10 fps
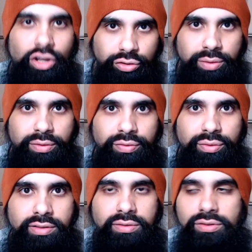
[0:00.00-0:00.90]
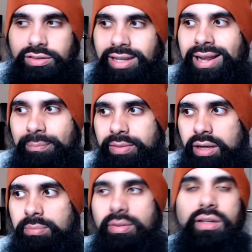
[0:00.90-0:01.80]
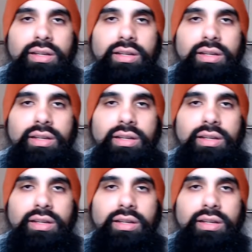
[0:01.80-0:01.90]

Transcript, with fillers: agree with you is you say I'm dumb.